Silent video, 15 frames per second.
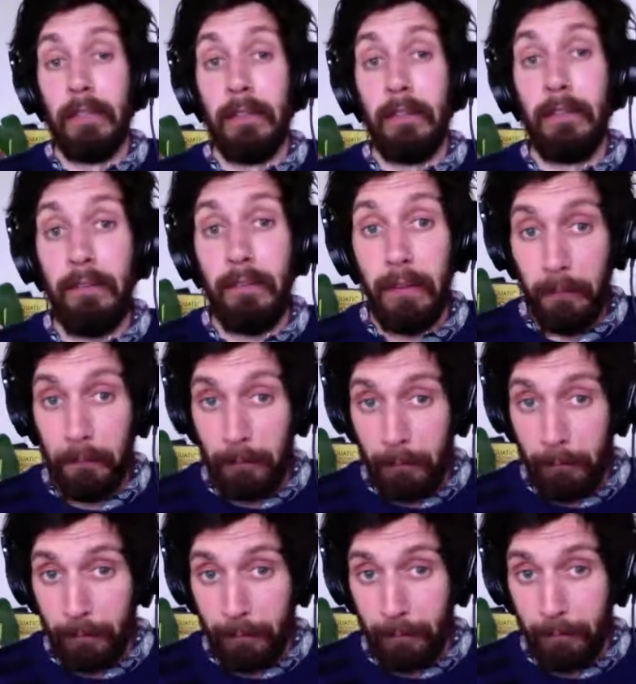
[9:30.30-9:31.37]
So
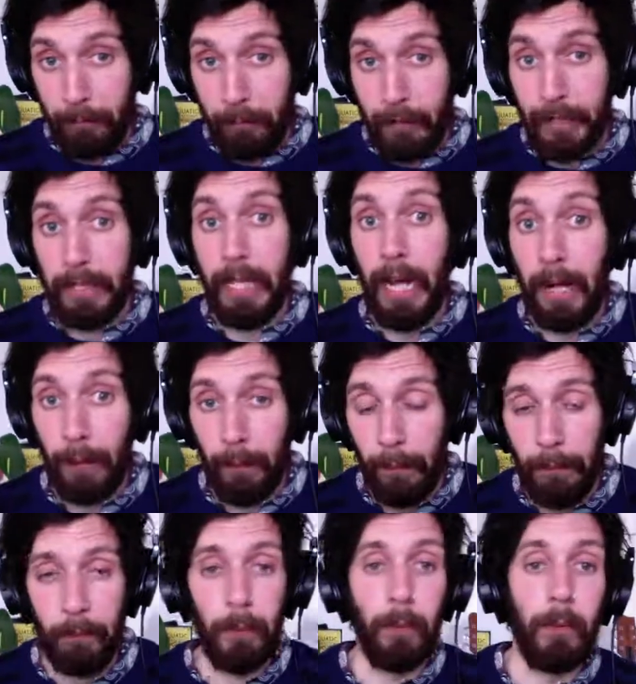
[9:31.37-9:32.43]

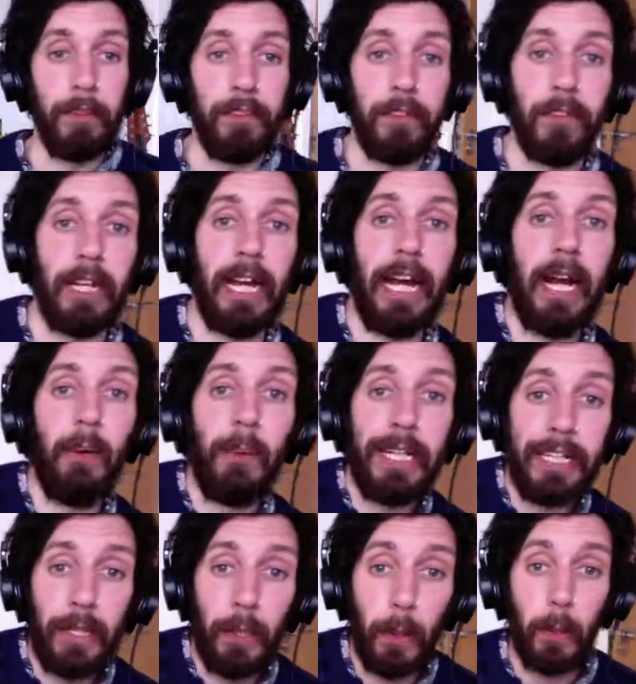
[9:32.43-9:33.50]
now we want to look at how we
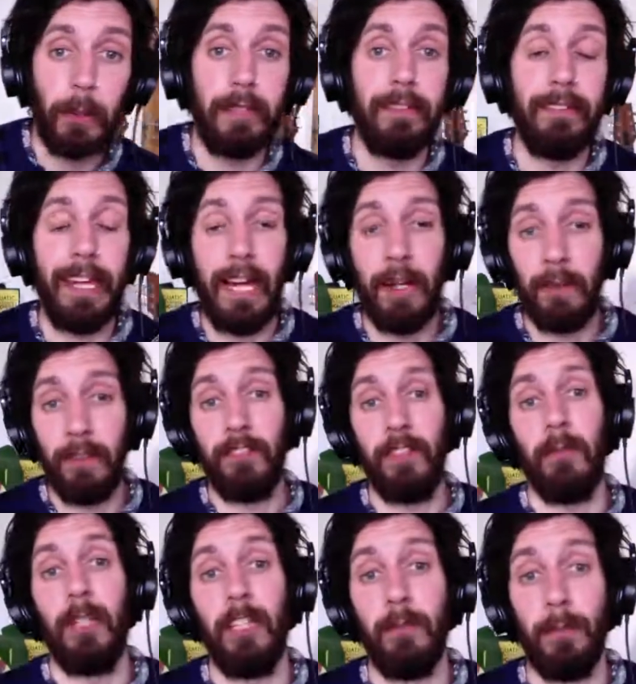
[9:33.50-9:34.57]
can hold down
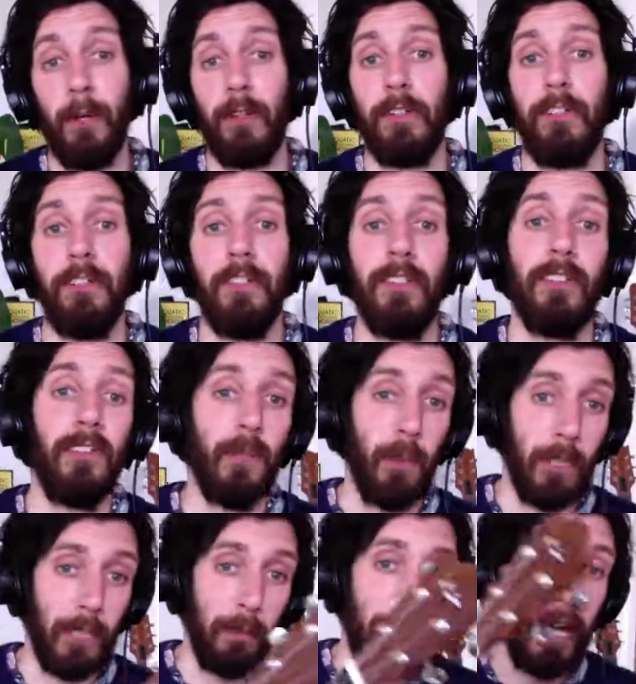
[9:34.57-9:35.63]
some of these boxes so
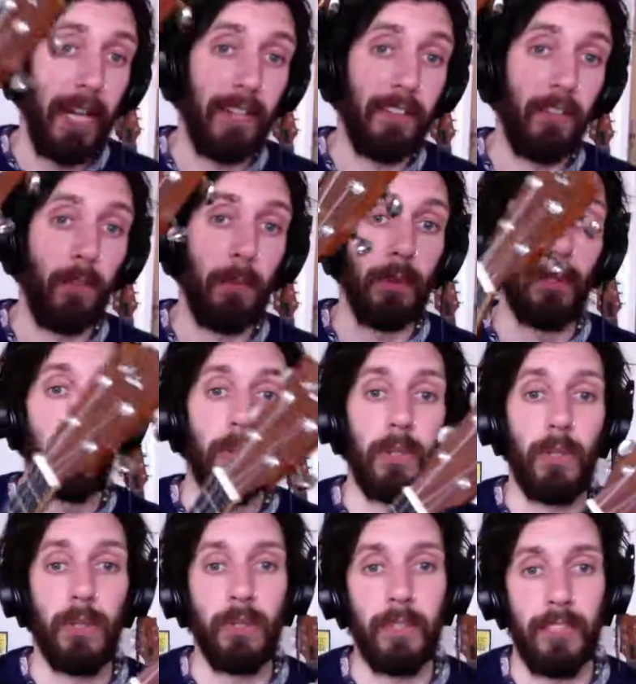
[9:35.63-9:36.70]
we can make super cool
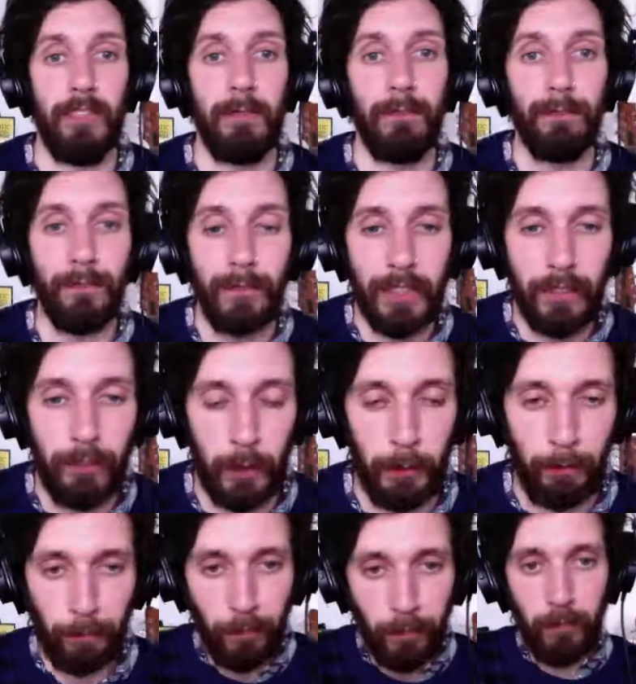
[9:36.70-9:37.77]
chords.
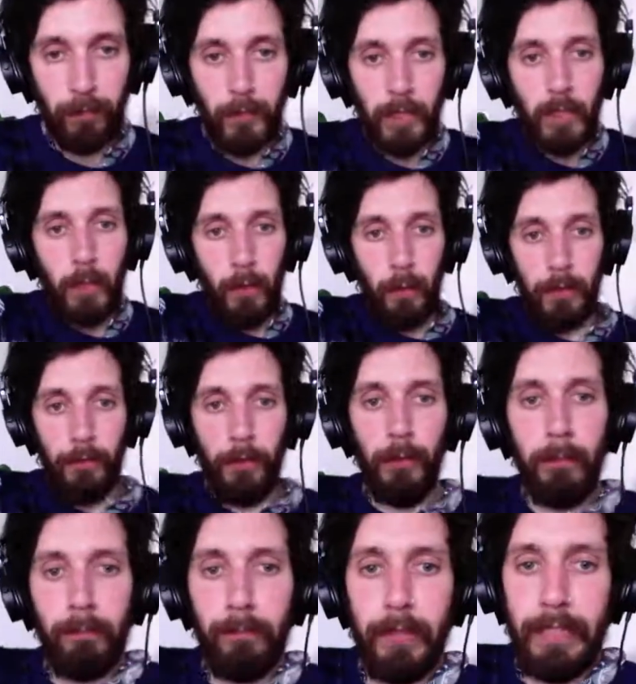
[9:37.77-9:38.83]
So what to
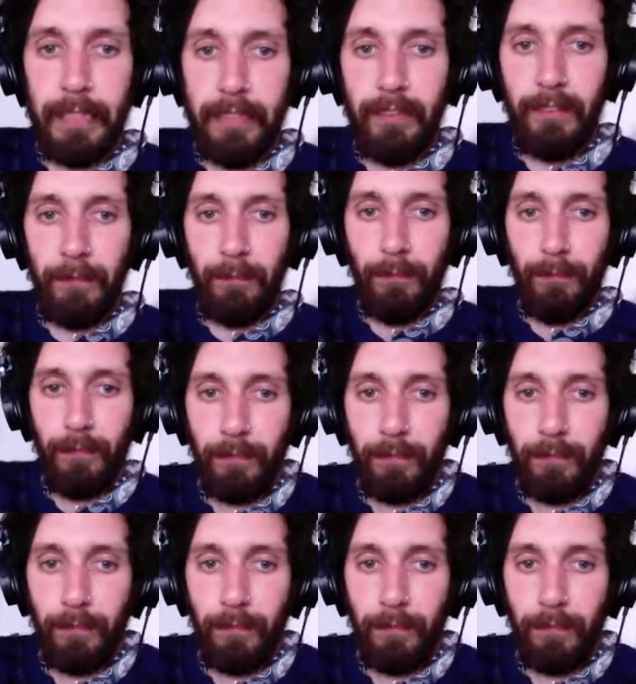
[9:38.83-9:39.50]
do is